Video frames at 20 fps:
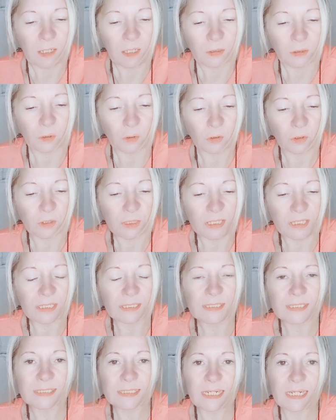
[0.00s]
You're looking
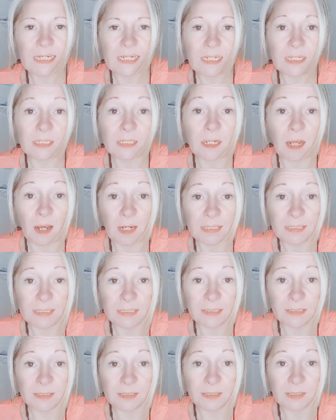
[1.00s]
at seeking
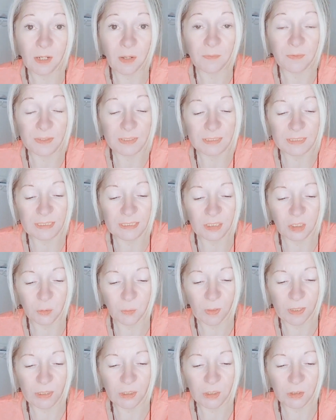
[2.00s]
guidance on this
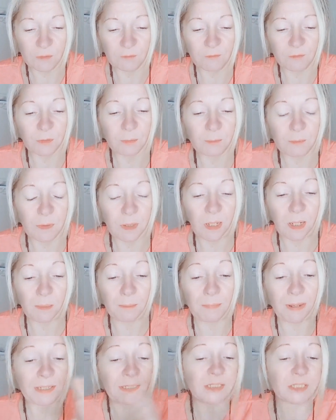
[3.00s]
situation from a
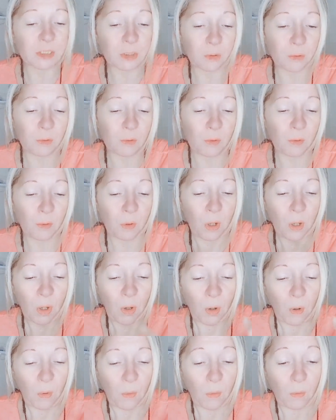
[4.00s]
mentor,
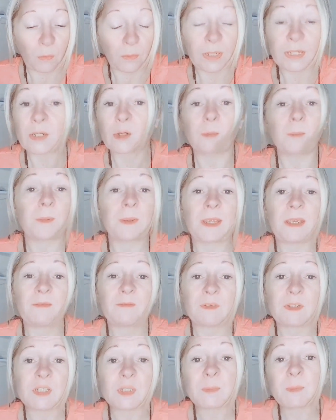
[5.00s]
or it could be
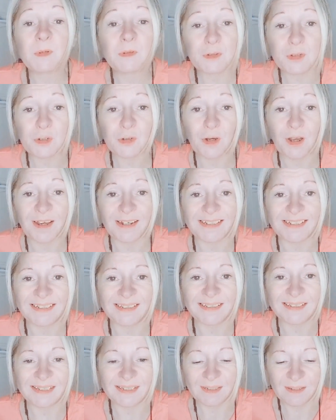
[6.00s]
even spiritual
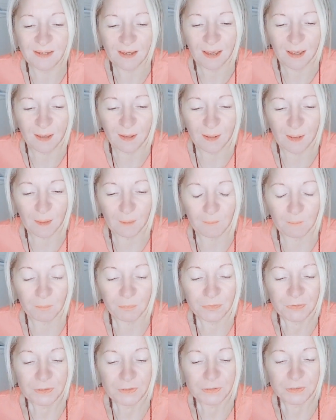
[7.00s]
guidance.
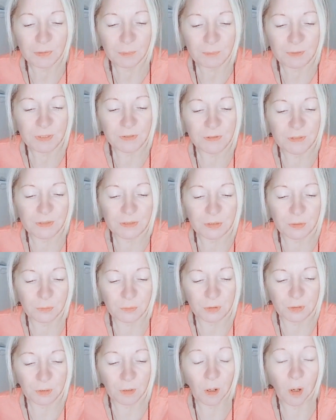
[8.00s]
Somebody that
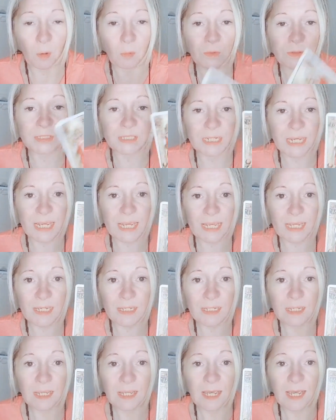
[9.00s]
sort of holds a
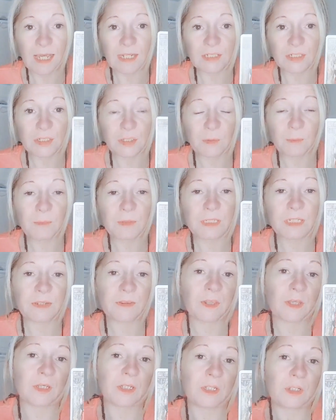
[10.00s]
key, and somebody
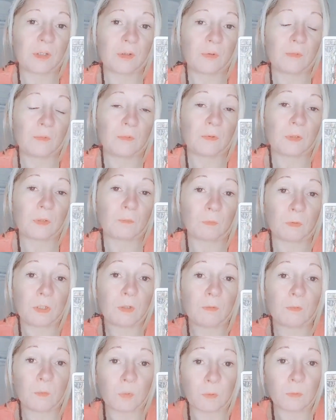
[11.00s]
that you
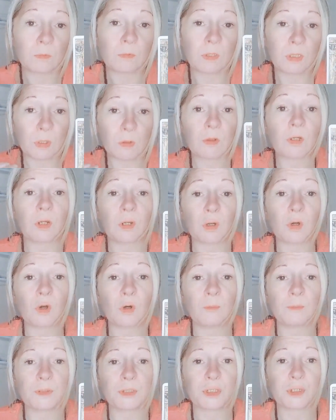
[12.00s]
can
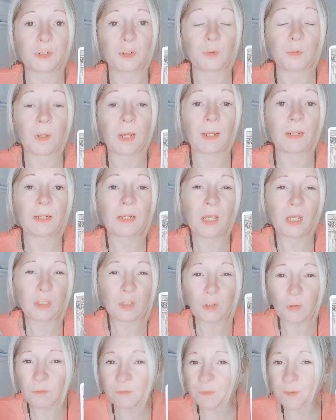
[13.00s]
look up to,
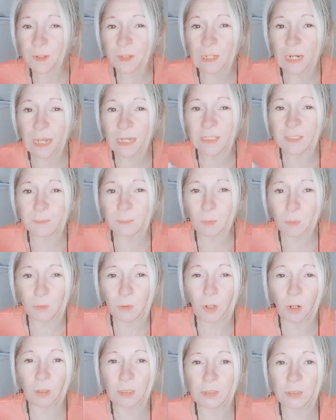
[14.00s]
and you feel has more
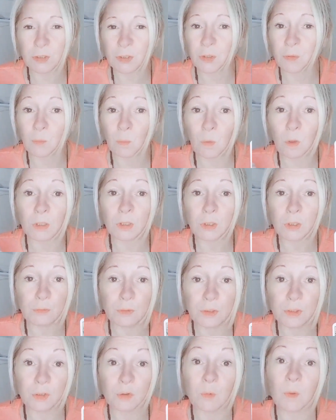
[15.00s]
knowledge than what
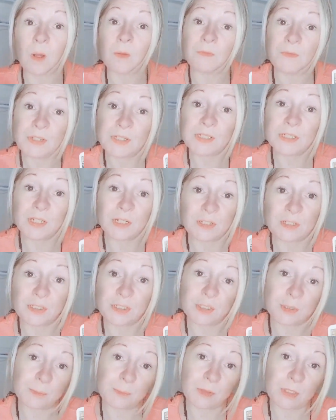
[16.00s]
you do on this certain
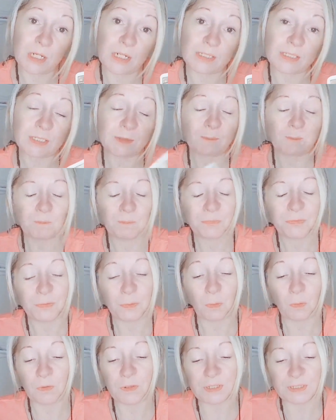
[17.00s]
subject
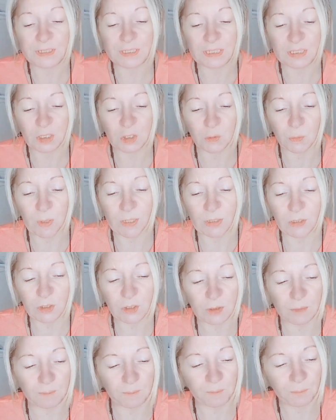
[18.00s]
or this
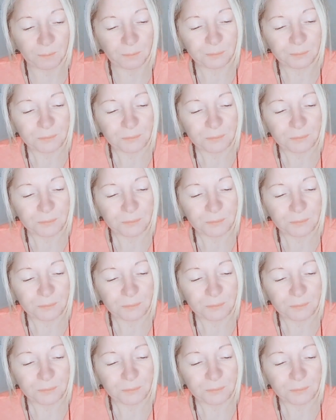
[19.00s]
situation.